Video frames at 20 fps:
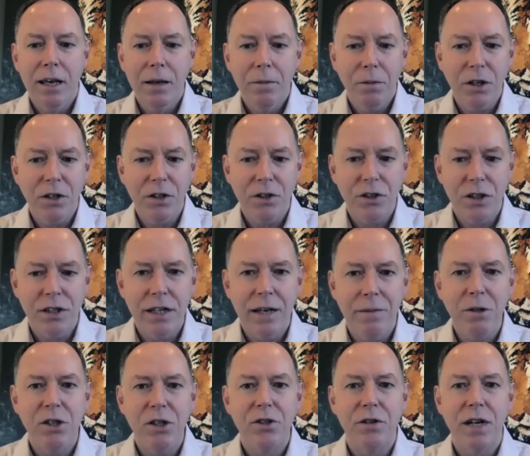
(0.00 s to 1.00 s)
because you're
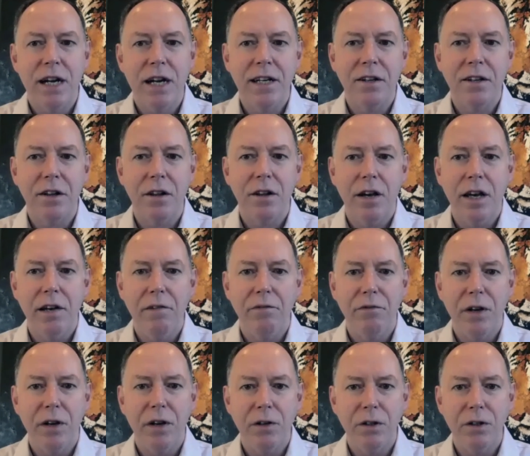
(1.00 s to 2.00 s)
demonstrating client
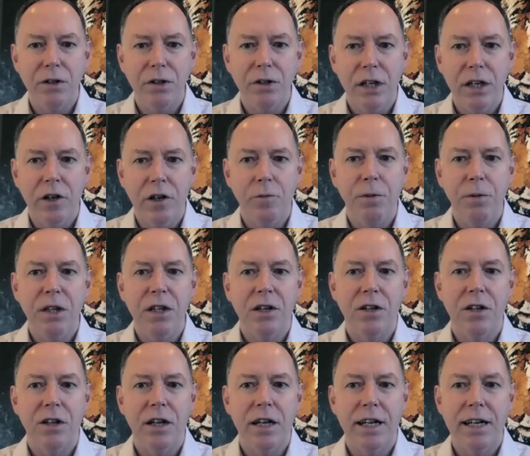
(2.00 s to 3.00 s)
focus, you're helping the
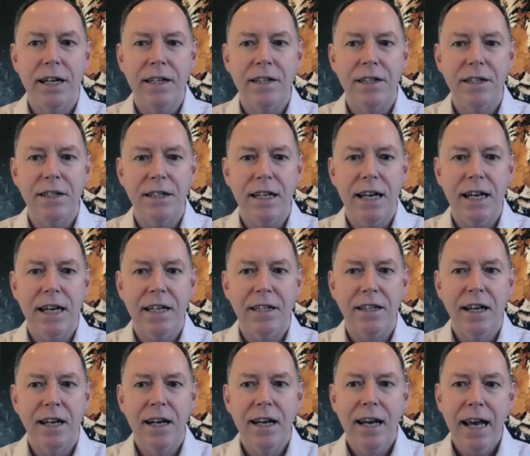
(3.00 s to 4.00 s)
client understand,
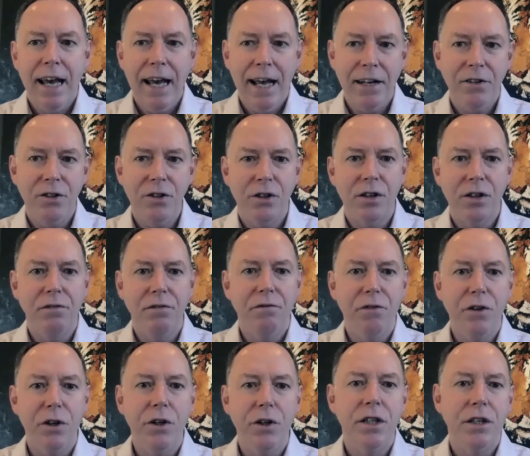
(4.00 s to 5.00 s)
and you're
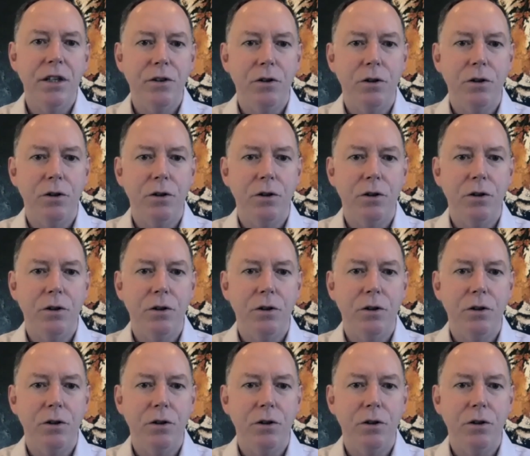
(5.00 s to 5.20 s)
converting your